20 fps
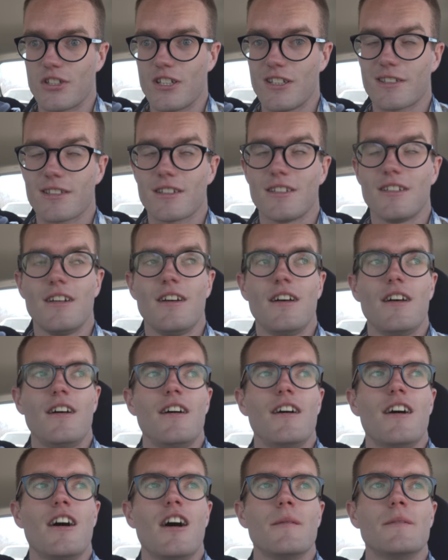do it.
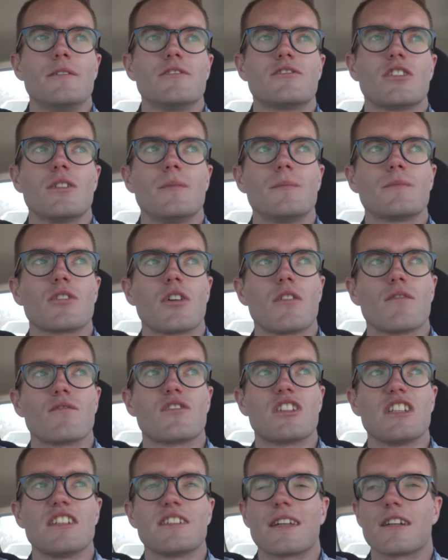In terms
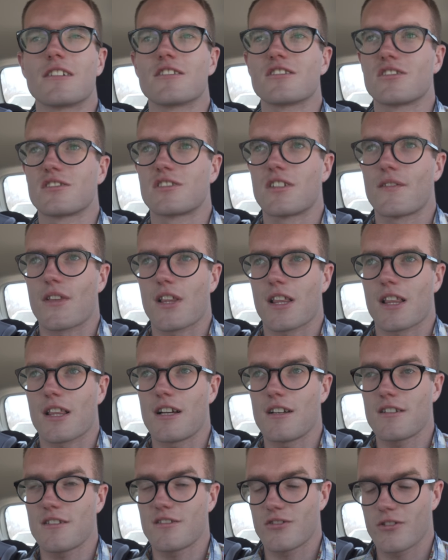of details and stuff like
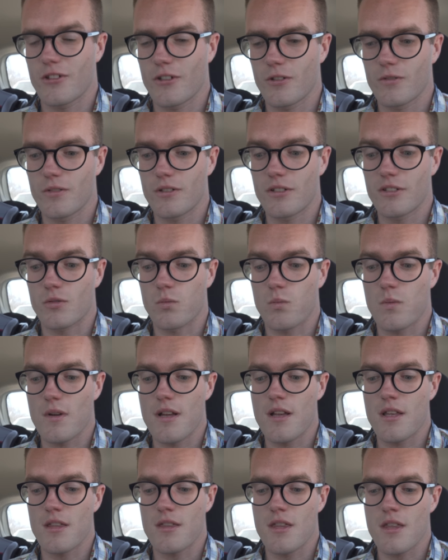that, so it was
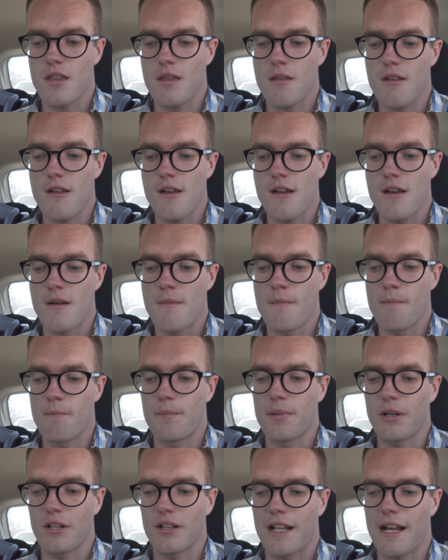with
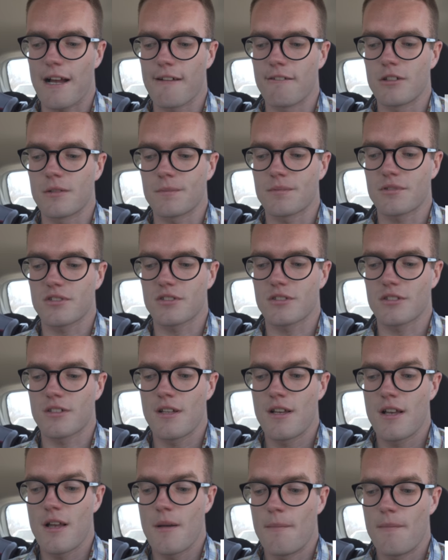Bill Harrop's
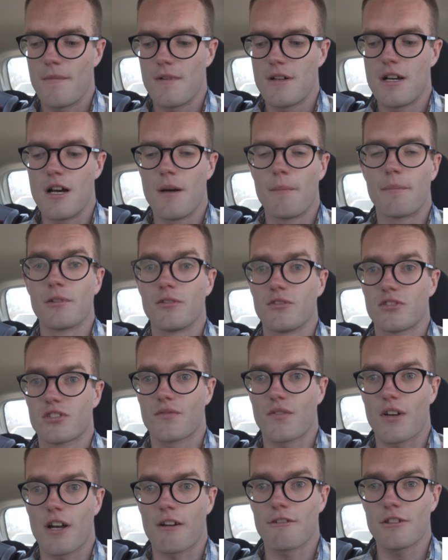balloon
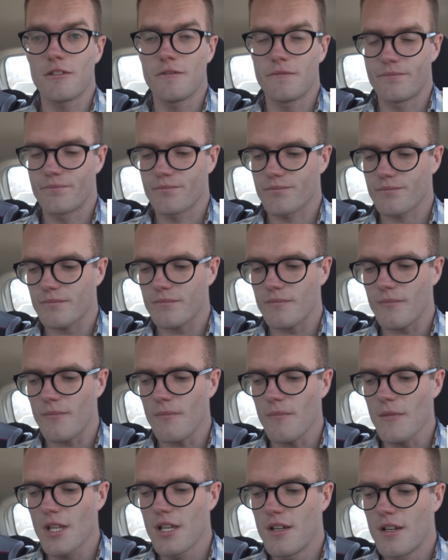safari.
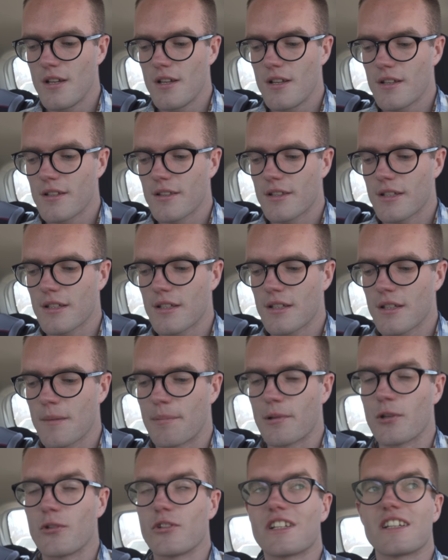The
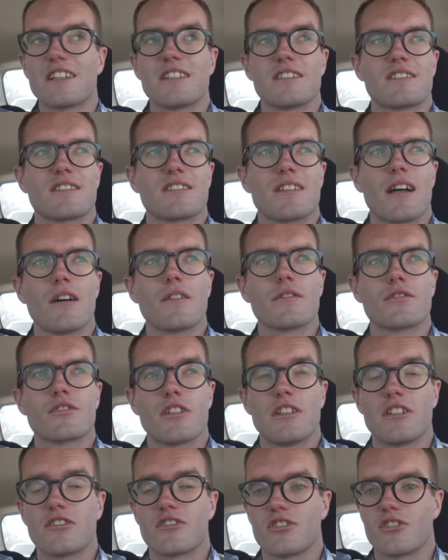ballooning itself,
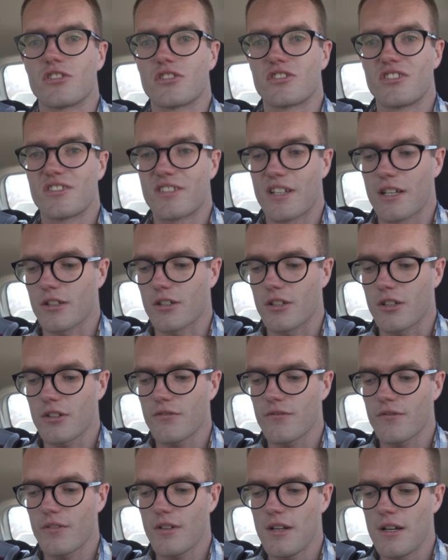so literally just a
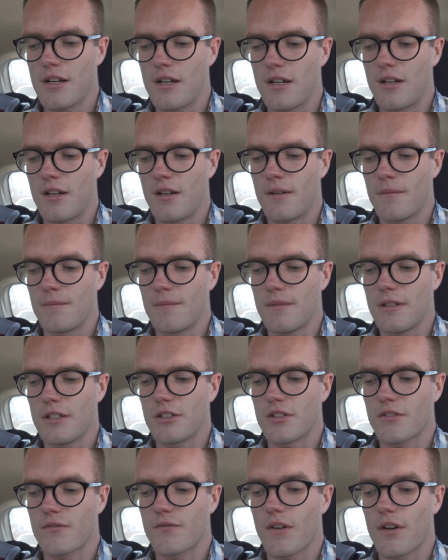takeoff,
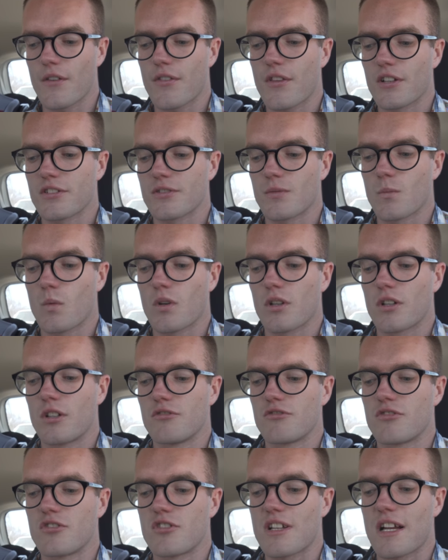is
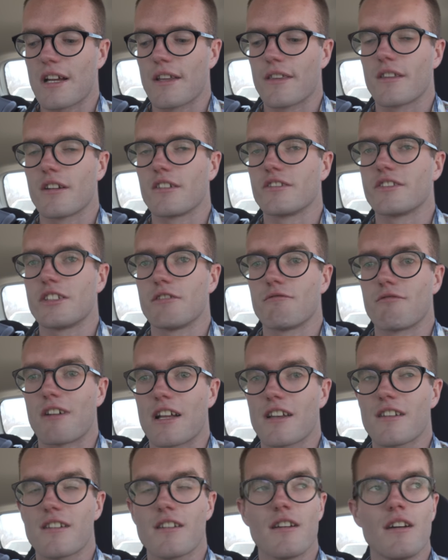5,190
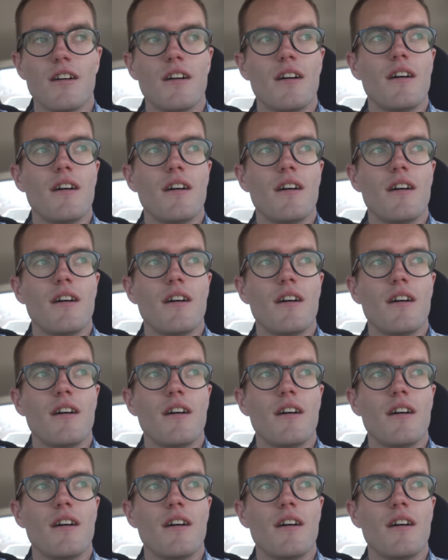rand.